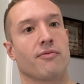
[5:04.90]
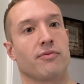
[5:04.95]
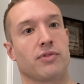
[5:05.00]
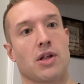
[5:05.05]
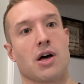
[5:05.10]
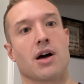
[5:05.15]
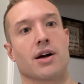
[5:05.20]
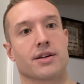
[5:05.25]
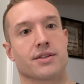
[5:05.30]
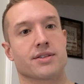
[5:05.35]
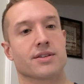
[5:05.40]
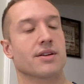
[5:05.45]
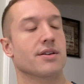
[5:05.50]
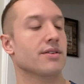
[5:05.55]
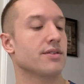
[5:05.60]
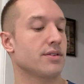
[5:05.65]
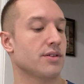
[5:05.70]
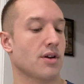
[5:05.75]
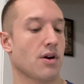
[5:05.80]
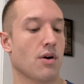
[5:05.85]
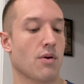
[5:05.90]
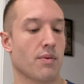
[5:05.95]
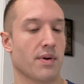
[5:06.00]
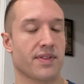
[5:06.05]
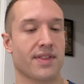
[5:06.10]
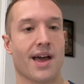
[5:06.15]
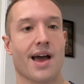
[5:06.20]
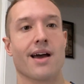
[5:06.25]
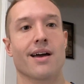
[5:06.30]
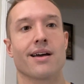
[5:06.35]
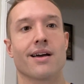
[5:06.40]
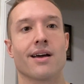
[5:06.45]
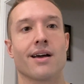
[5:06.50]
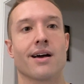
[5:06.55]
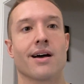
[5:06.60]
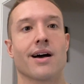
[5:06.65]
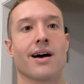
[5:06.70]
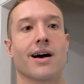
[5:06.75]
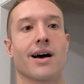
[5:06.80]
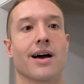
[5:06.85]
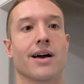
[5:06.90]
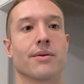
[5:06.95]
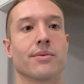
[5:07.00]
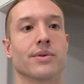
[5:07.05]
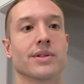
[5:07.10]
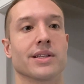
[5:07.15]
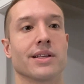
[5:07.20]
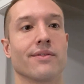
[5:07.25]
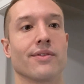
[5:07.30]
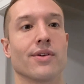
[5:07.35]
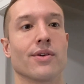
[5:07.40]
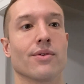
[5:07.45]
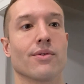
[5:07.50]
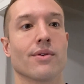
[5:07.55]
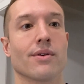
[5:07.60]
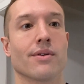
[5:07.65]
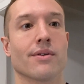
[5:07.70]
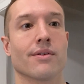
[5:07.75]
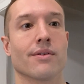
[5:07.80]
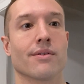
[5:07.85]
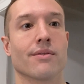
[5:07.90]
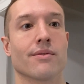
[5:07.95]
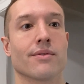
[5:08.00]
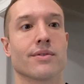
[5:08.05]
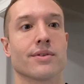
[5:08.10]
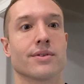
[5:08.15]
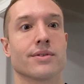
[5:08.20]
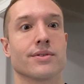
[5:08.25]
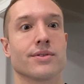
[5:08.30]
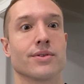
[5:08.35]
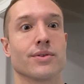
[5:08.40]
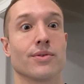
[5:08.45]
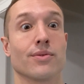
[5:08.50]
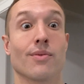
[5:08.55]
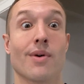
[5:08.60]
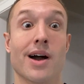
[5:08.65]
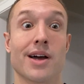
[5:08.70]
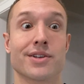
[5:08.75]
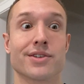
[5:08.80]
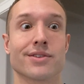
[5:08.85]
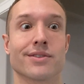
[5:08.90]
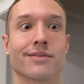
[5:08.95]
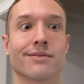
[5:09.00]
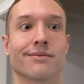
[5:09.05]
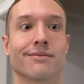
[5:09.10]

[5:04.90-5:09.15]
vlogs. So with that, I will leave you to watch.